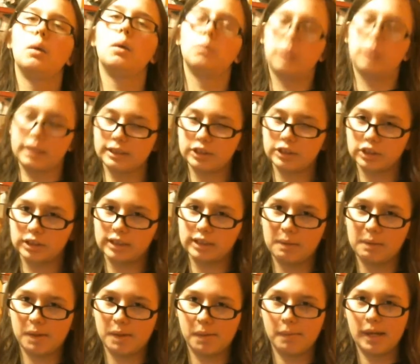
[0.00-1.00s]
please just
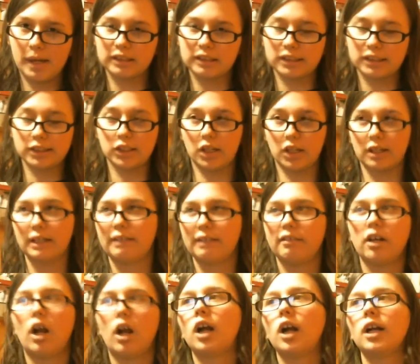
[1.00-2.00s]
send me a message on
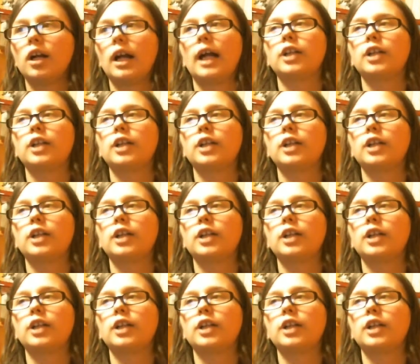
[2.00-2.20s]
DeviantArt.